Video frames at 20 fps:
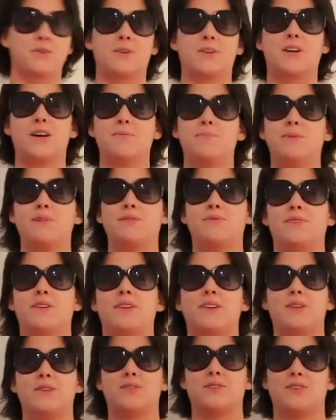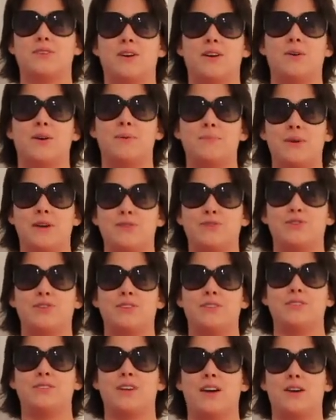So a couple of videos ago, I
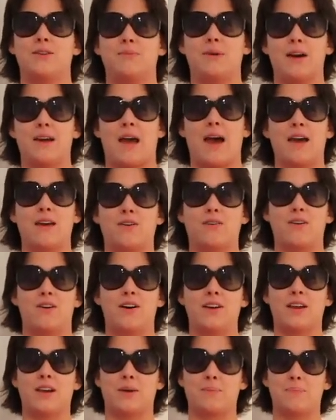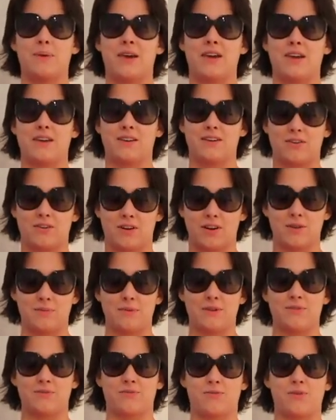mentioned how my iconic pink
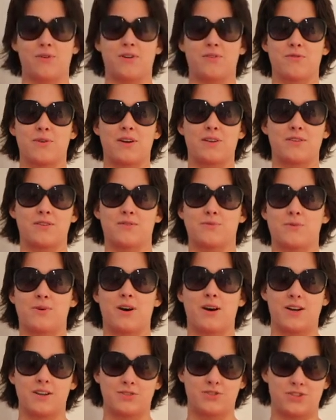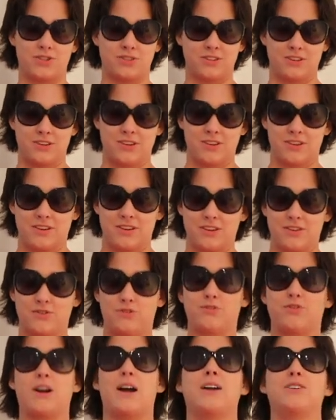Garmin Forerunner watch
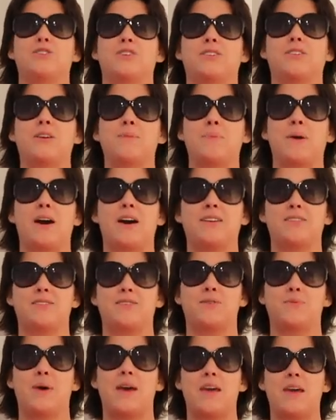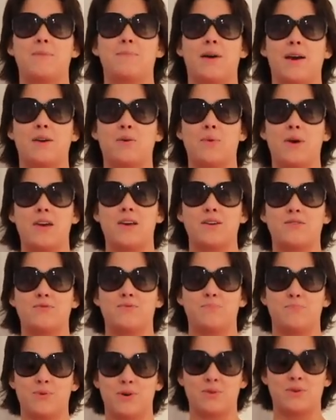tragically passed away by way of
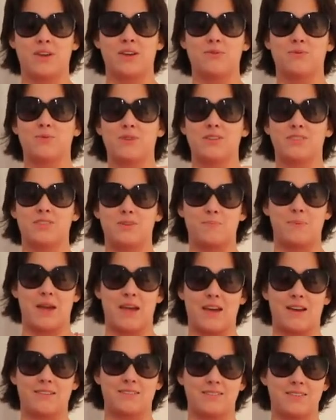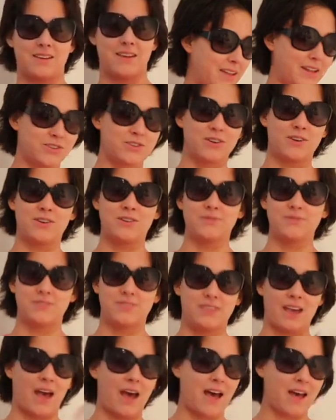broken wristband. That's all
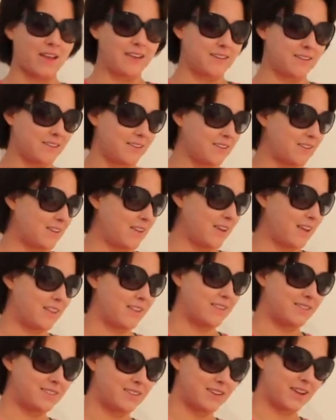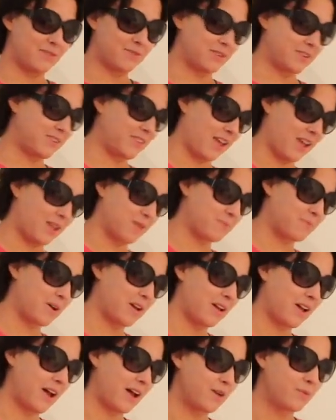sad and everything,
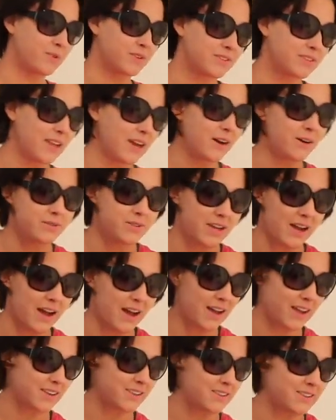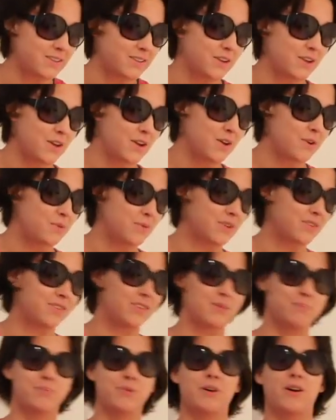but I was now tasked
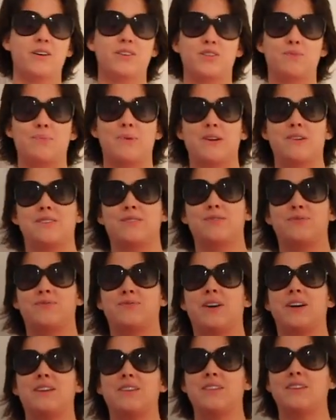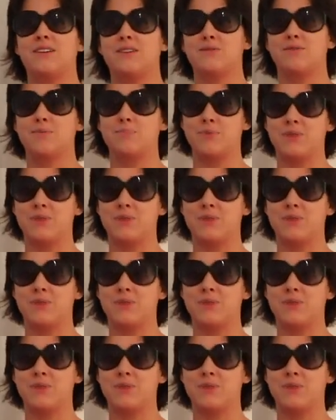with the prospect of finding a